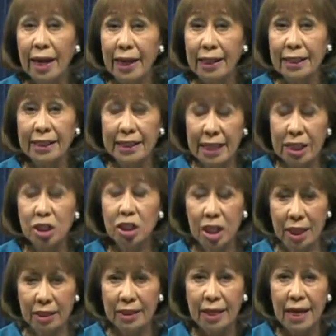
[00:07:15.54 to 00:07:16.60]

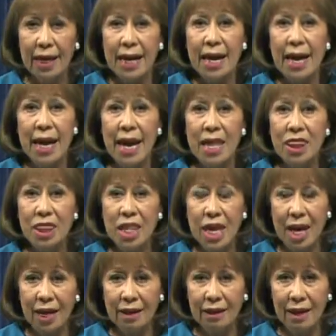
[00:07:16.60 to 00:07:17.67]
extension, and
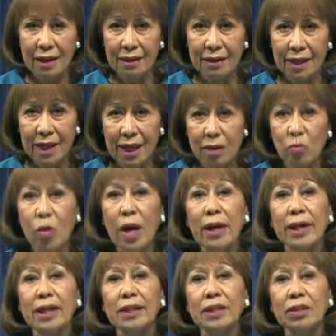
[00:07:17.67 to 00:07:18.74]
then they
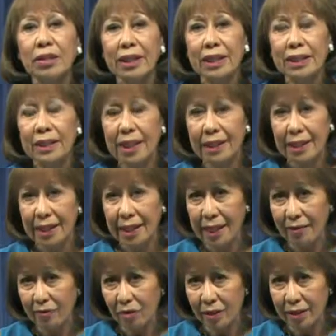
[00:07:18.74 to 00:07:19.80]
wanted to extend it
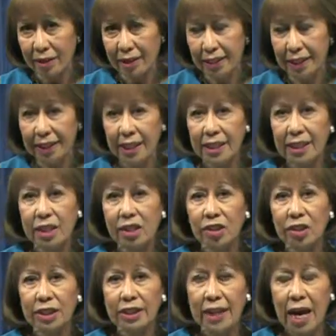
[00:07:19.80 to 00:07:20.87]
again for another 10
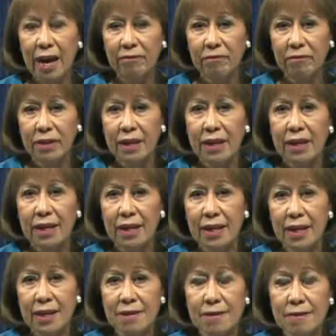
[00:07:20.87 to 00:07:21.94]
years. Staff
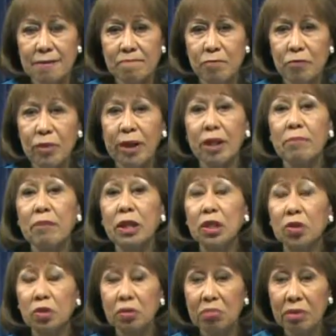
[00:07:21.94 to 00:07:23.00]

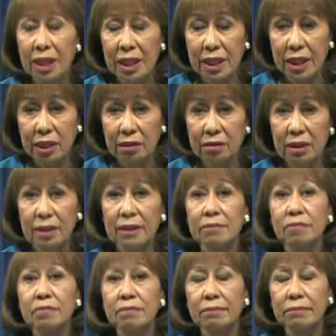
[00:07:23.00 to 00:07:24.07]
recommended 3 years.
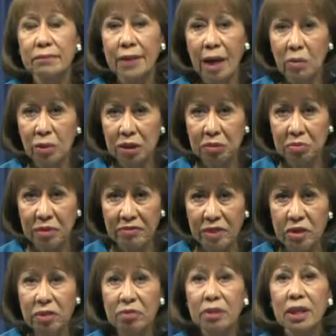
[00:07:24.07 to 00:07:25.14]
That was
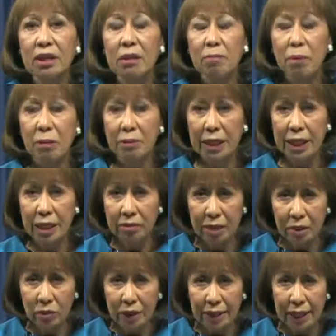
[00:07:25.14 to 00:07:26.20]
reviewed, and the public
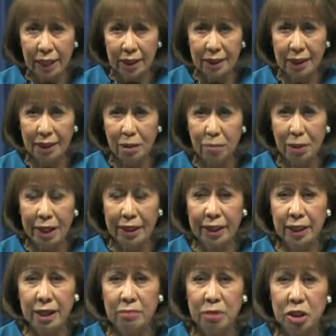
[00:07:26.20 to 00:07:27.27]
hearing was held at the
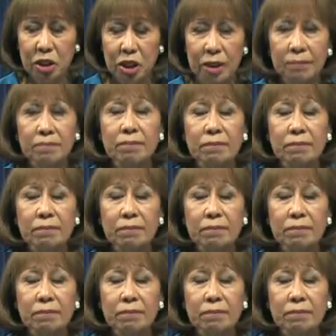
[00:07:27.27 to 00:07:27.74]
Planning Commission.